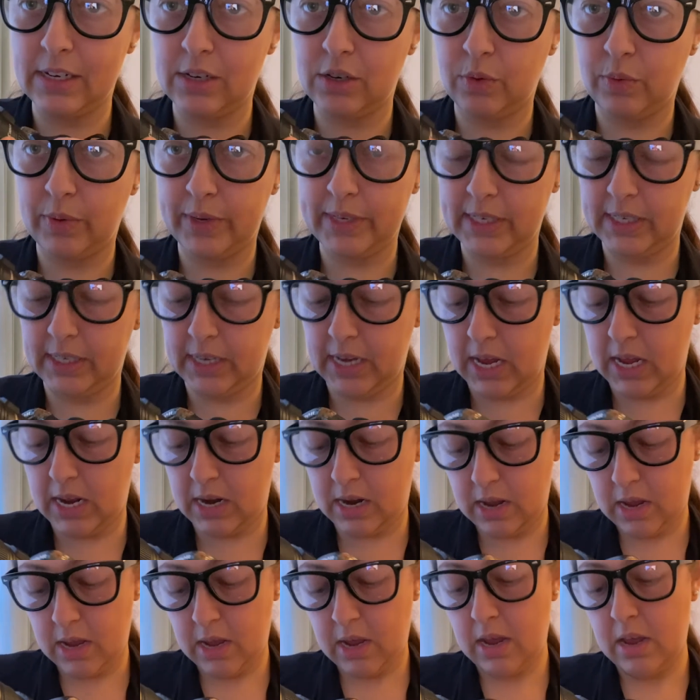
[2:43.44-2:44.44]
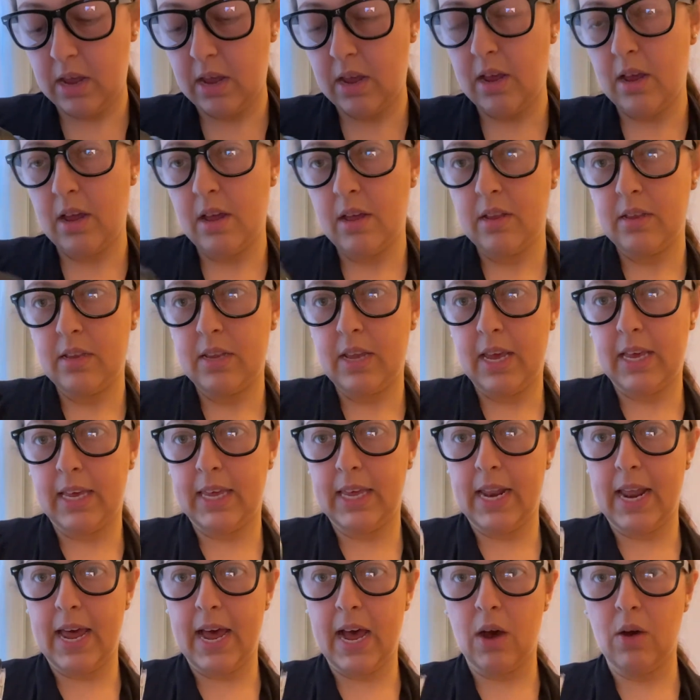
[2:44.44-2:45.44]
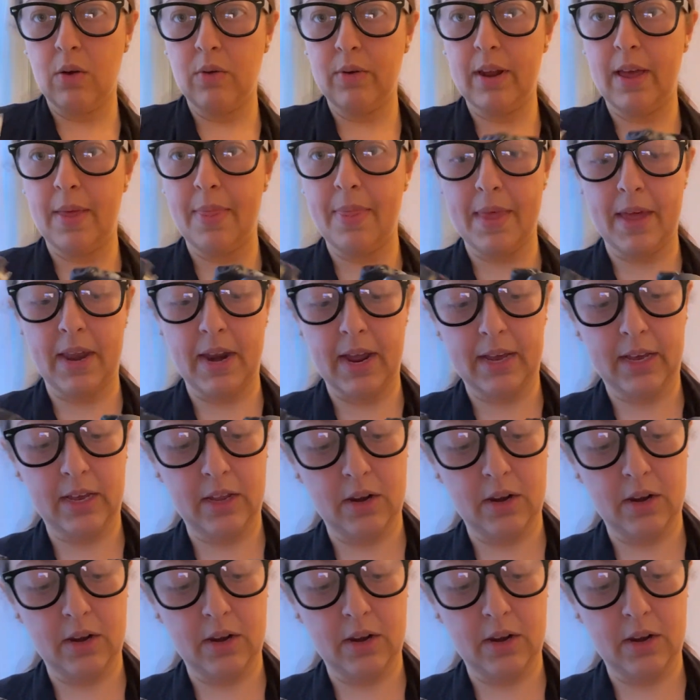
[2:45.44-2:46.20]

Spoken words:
twist it, take it out, and then I can